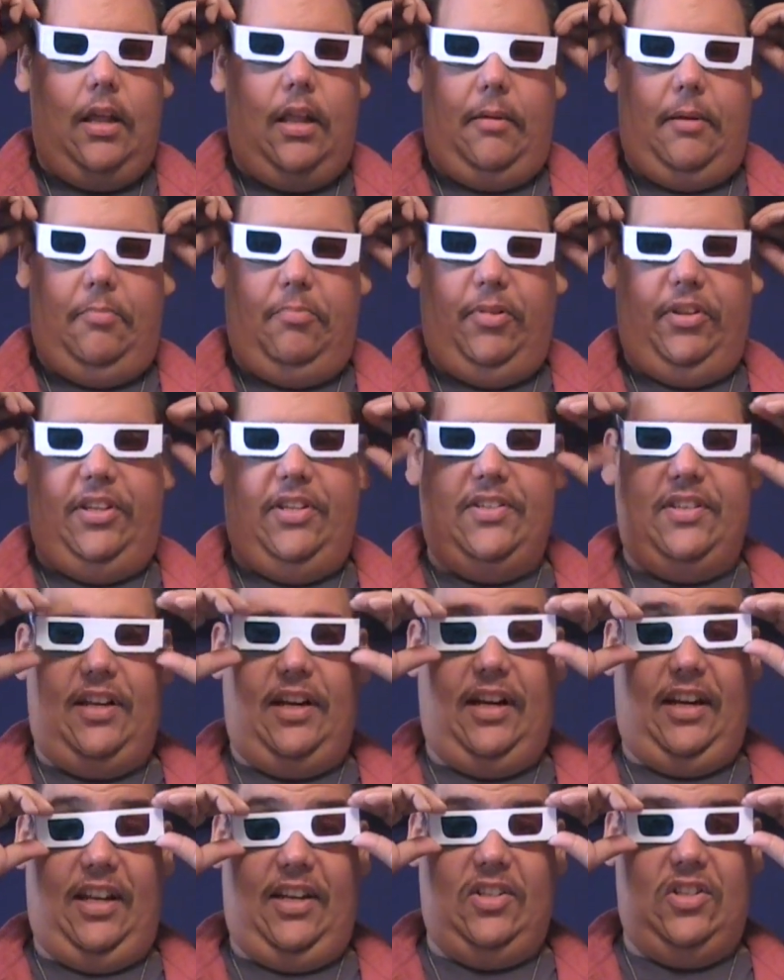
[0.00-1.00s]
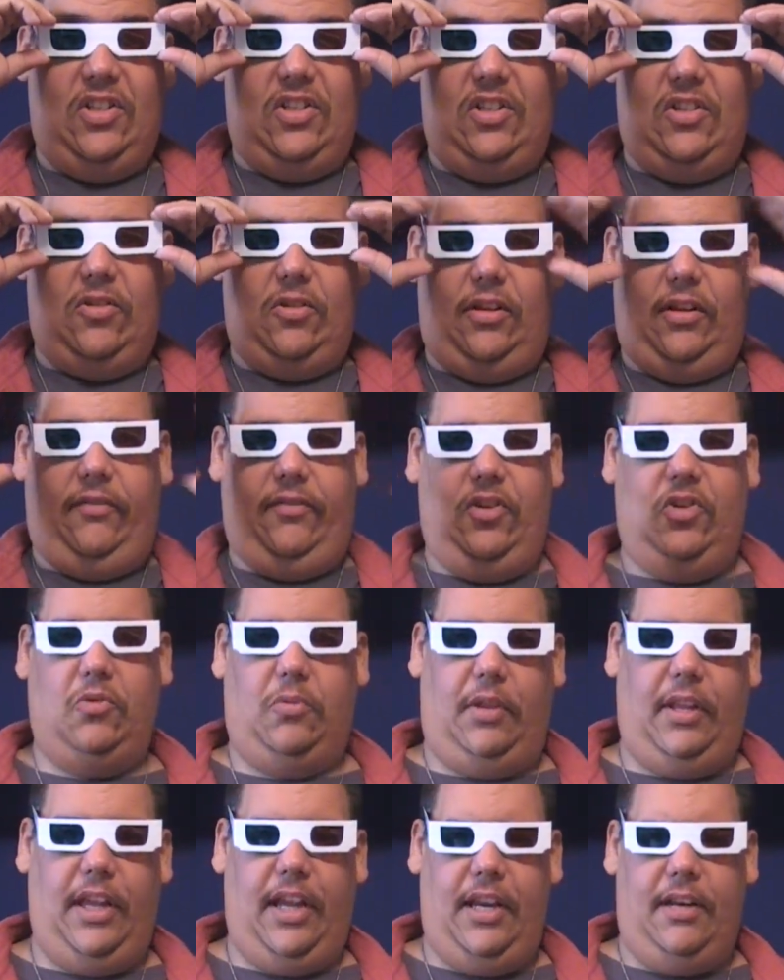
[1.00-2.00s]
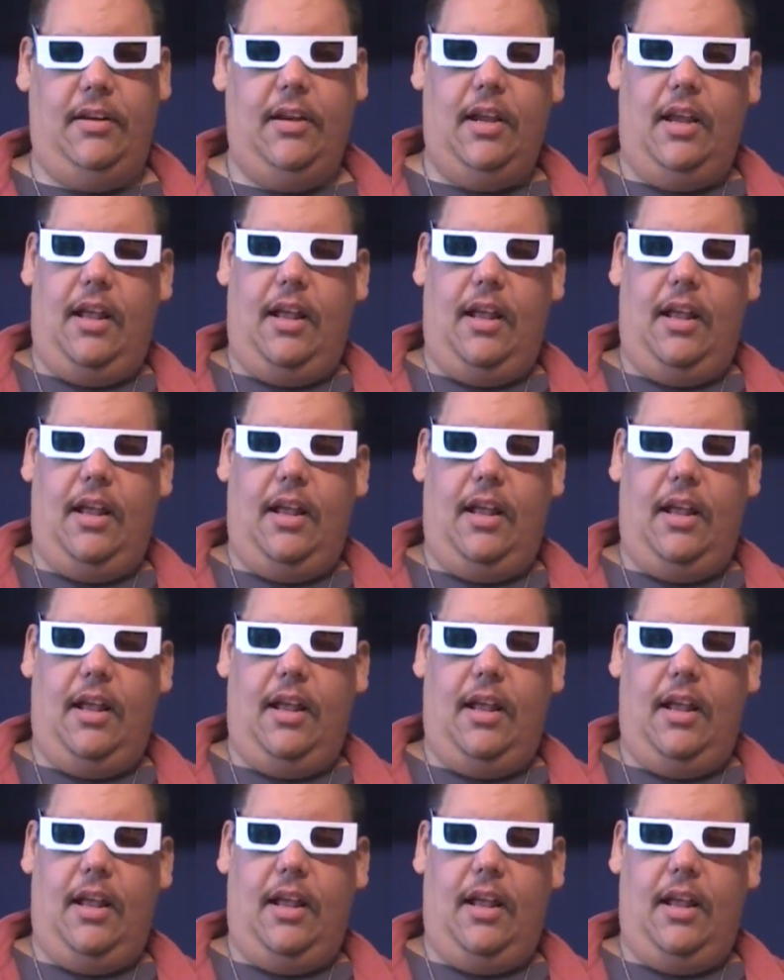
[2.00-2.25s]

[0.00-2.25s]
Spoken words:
Let me put these on again just as sort of a visual aid.